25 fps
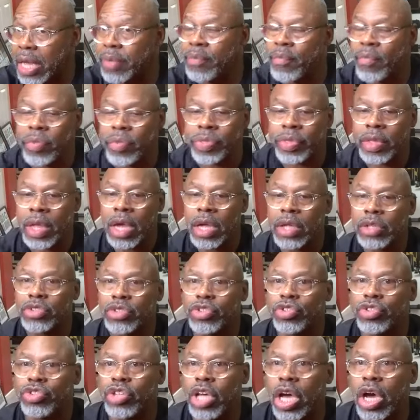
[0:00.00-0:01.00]
Mm-hmm.
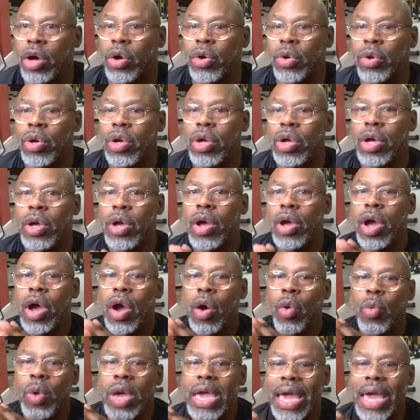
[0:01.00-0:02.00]
So
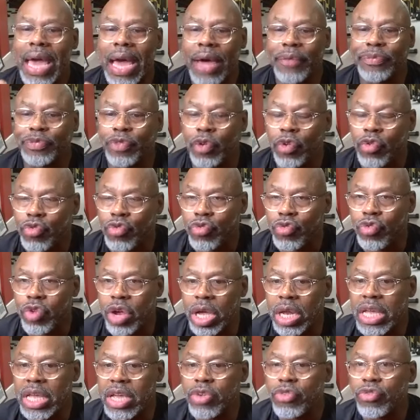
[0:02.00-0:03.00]
we have to
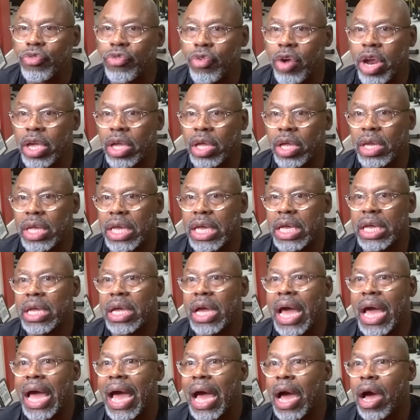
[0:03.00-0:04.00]
really regulate
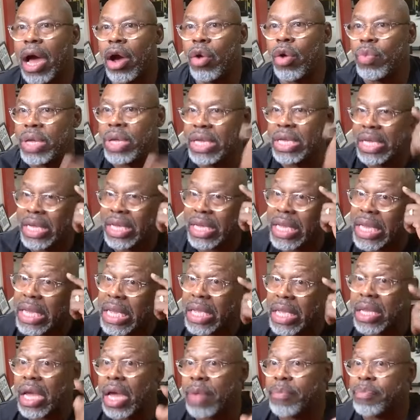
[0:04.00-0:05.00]
how we eat
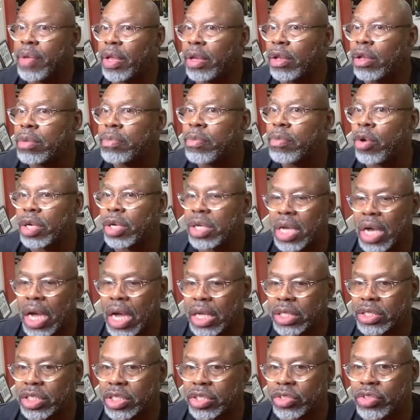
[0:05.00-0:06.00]
and be a little more
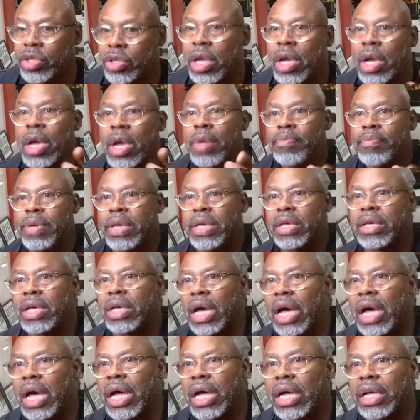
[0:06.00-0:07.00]
conscious
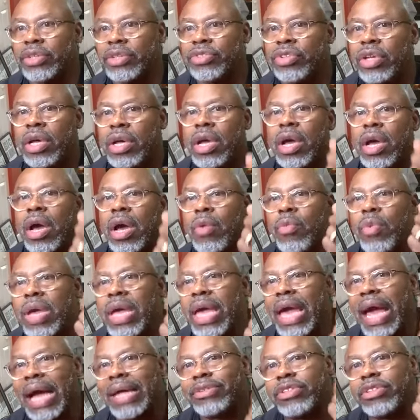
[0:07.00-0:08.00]
because we
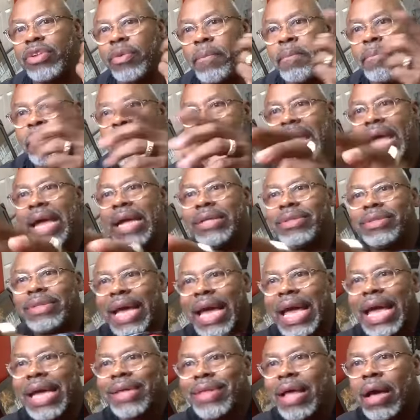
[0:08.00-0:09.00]
got to
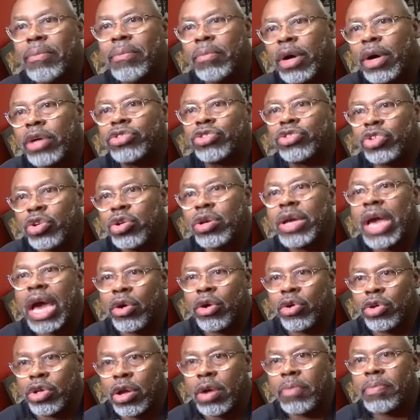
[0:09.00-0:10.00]
maintain that muscle you got
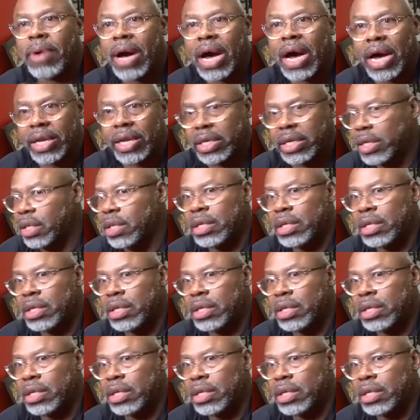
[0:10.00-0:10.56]
on your body.